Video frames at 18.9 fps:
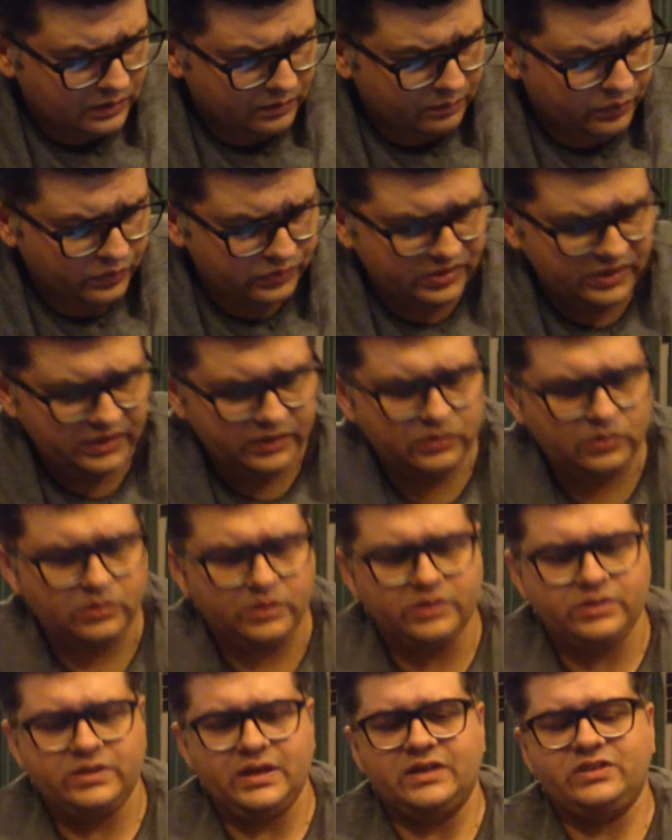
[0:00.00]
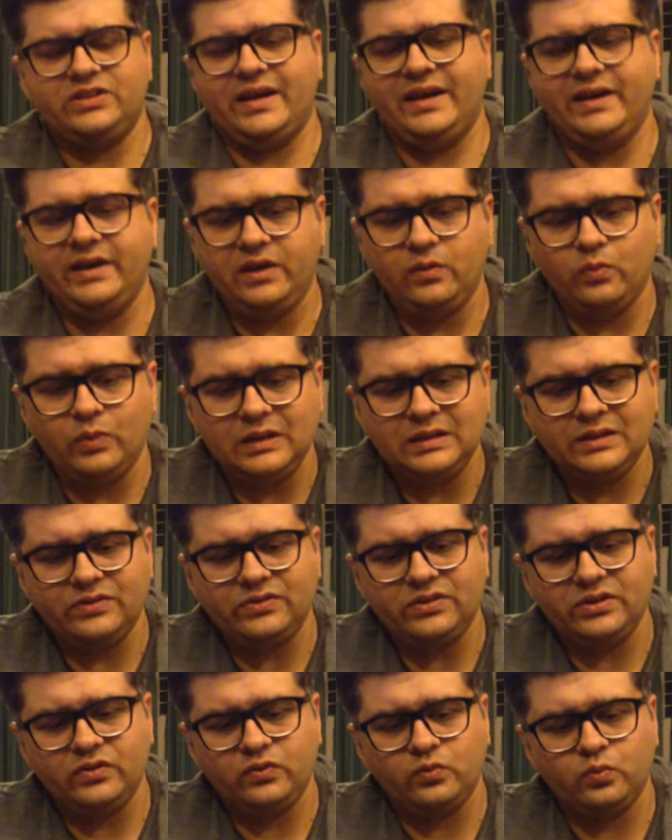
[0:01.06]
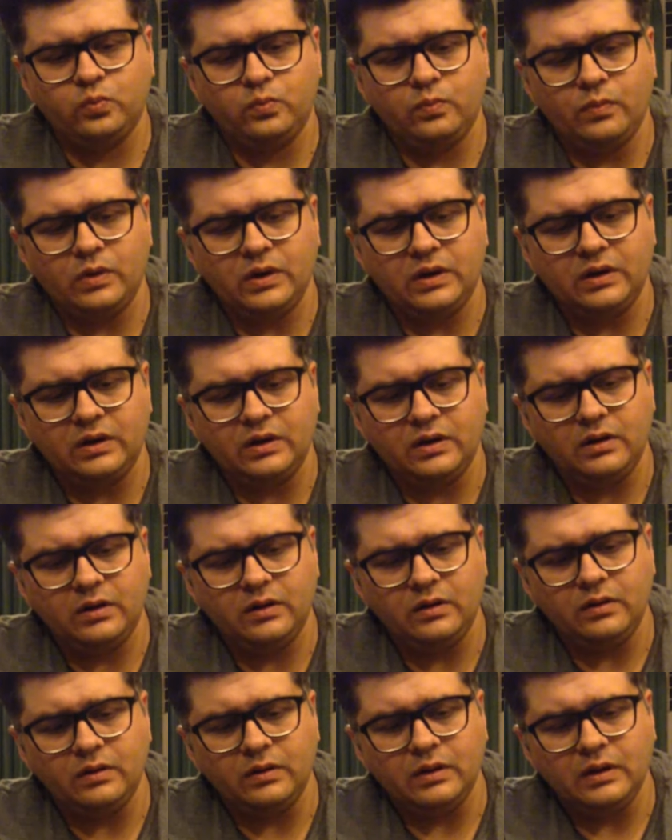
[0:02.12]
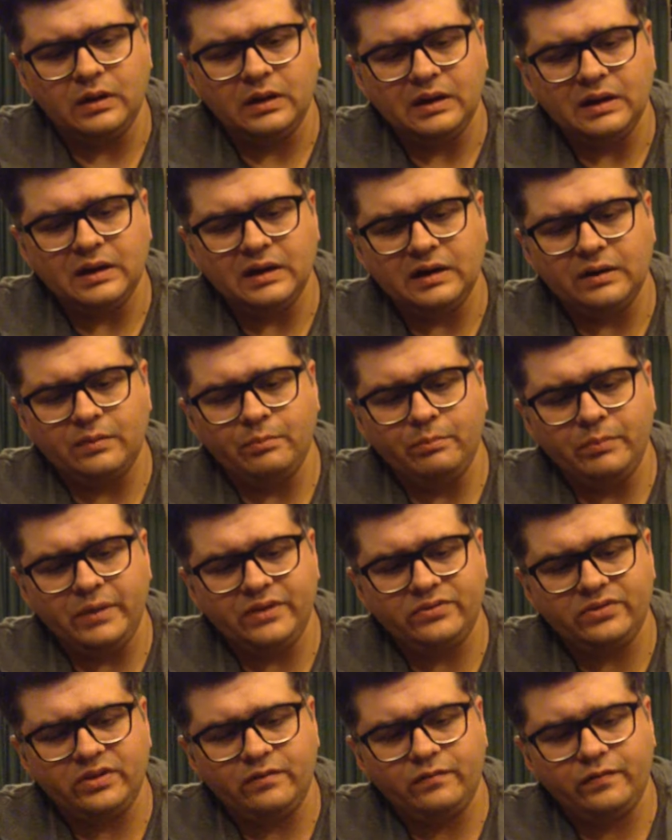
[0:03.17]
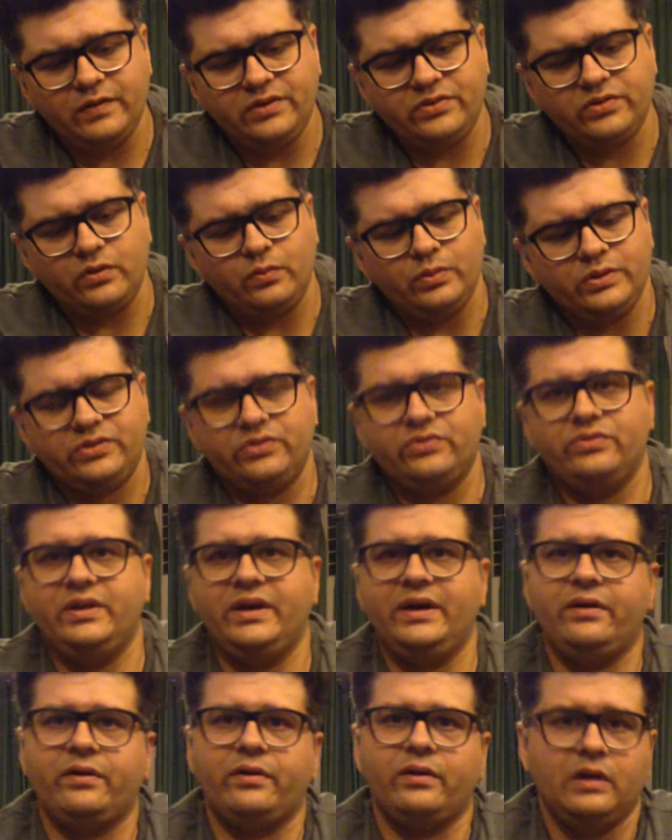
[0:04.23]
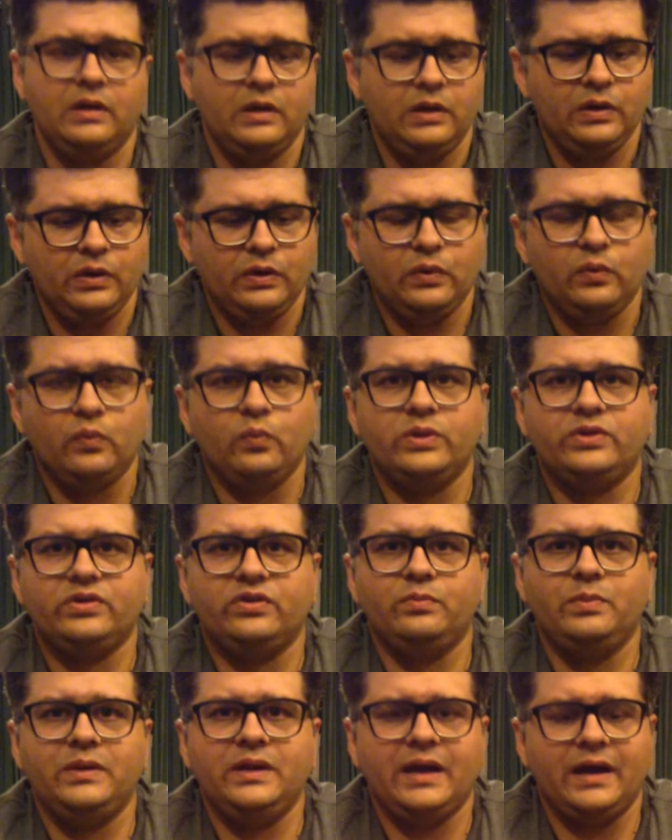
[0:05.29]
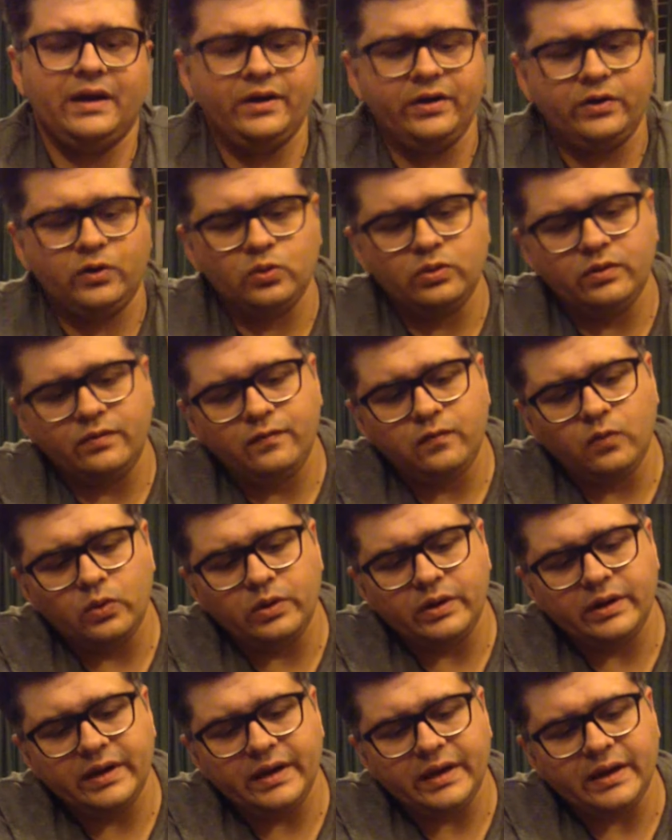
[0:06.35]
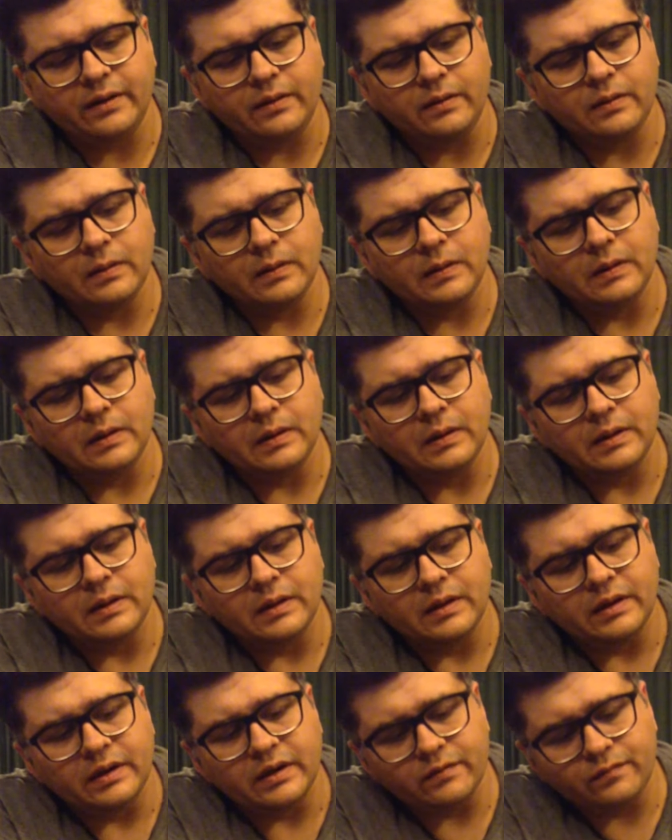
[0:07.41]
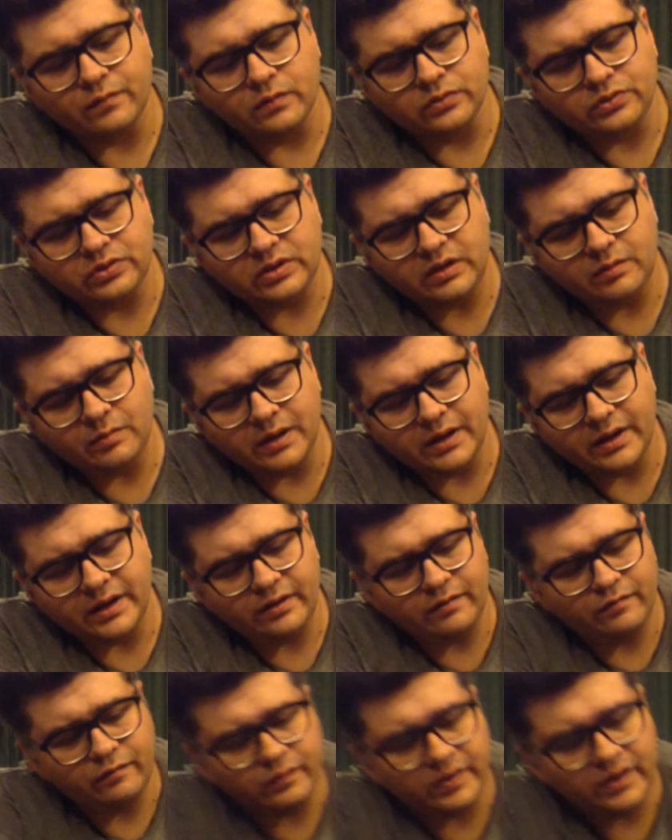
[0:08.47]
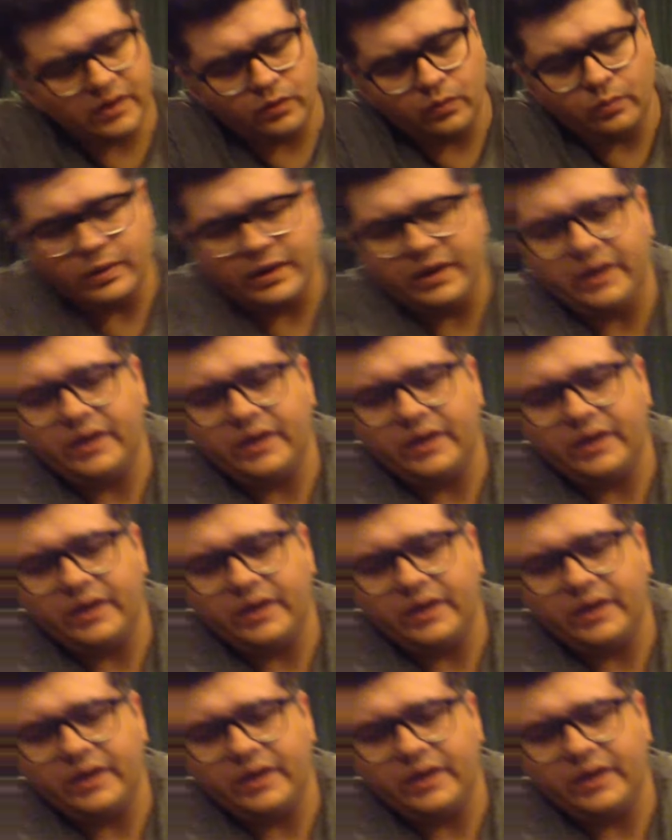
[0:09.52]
proceed to the Touch ID. Well, this is a amazing feature which is there, which has been added to the phone again. If you see my finger very